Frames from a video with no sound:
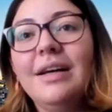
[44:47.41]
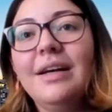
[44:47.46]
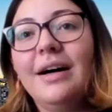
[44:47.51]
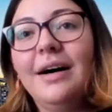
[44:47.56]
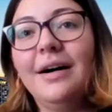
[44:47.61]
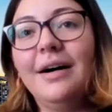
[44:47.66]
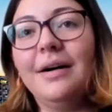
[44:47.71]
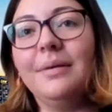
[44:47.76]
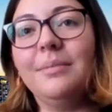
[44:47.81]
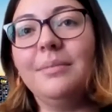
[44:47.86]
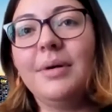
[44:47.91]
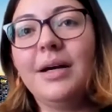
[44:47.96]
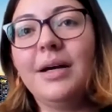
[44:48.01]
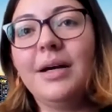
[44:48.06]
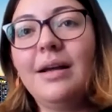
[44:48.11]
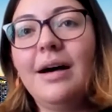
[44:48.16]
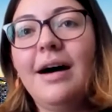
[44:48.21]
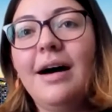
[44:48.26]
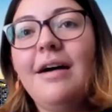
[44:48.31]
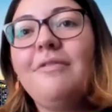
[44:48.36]

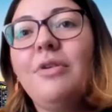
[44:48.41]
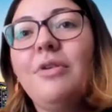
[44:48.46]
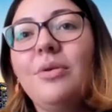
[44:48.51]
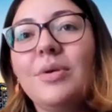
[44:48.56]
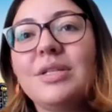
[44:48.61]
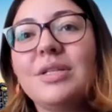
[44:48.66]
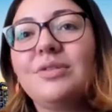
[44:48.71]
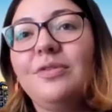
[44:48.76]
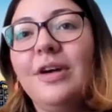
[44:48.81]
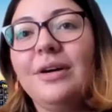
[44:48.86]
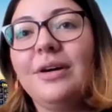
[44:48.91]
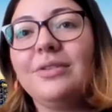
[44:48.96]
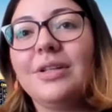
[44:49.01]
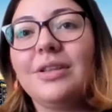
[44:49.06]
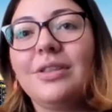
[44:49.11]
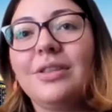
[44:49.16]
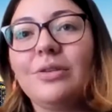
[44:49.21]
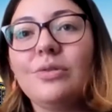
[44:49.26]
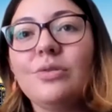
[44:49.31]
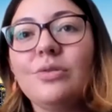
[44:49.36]
I've always found
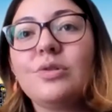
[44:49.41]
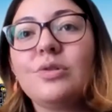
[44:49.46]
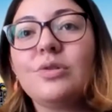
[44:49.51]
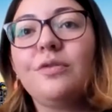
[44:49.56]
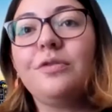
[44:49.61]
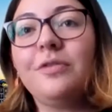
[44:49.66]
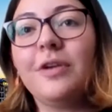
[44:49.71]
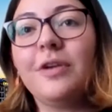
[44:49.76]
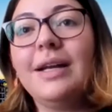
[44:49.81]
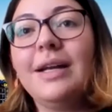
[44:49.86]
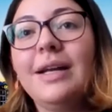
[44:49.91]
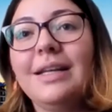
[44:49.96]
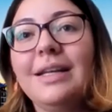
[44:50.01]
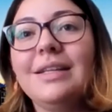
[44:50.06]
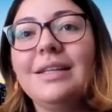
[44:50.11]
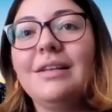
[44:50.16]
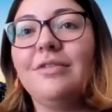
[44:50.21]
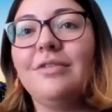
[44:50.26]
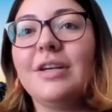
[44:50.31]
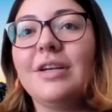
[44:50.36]
that those front end
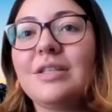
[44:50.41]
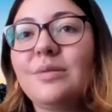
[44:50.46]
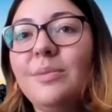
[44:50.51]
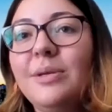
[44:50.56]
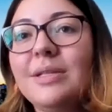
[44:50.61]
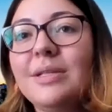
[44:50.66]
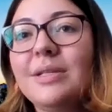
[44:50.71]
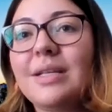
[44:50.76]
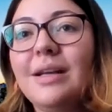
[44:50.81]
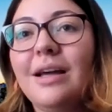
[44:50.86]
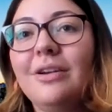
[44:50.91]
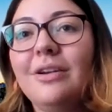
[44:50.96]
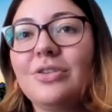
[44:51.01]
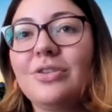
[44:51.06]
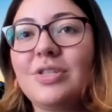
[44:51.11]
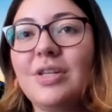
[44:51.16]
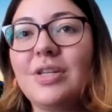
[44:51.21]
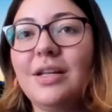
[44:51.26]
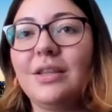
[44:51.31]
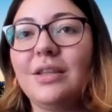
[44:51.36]
investments and
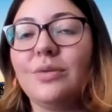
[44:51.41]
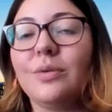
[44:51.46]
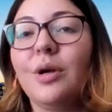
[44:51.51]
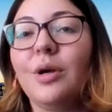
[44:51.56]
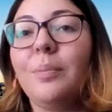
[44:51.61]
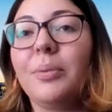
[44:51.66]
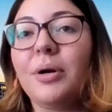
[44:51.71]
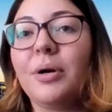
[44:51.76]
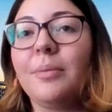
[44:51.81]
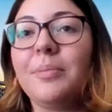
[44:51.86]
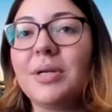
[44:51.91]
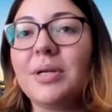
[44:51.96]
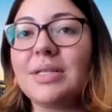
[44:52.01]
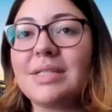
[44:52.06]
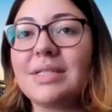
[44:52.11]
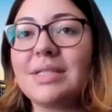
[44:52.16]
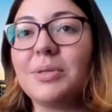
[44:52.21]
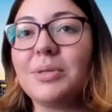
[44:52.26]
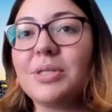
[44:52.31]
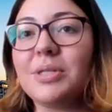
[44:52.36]
understanding the real
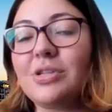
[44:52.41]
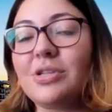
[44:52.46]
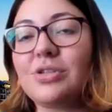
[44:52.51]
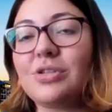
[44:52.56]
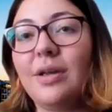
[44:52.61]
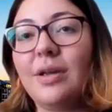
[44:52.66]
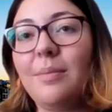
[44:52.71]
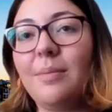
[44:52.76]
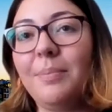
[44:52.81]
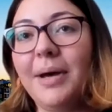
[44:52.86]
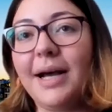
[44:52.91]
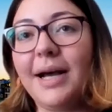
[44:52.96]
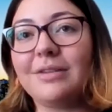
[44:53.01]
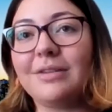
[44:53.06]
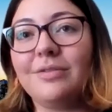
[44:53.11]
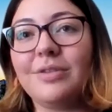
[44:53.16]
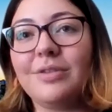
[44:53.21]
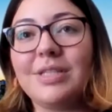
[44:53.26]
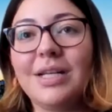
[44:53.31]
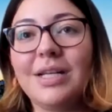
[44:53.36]
purpose and potential impact
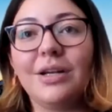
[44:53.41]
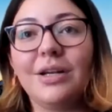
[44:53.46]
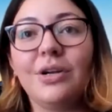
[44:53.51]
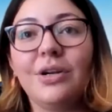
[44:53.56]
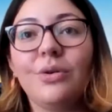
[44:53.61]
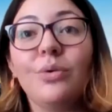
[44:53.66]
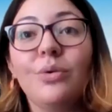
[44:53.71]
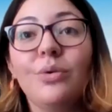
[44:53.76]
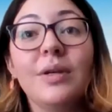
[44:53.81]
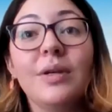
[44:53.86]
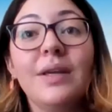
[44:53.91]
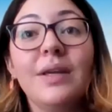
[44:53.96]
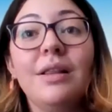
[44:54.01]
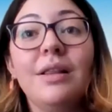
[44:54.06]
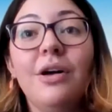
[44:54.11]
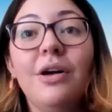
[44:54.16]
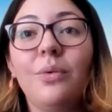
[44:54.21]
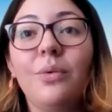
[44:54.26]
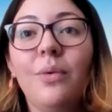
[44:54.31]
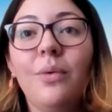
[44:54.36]
of the data go a really
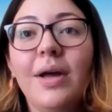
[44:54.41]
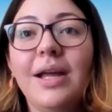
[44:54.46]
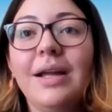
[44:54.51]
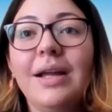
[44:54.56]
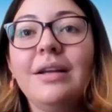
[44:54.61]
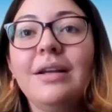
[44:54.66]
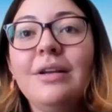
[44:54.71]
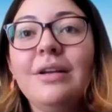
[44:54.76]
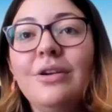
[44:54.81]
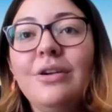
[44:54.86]
long way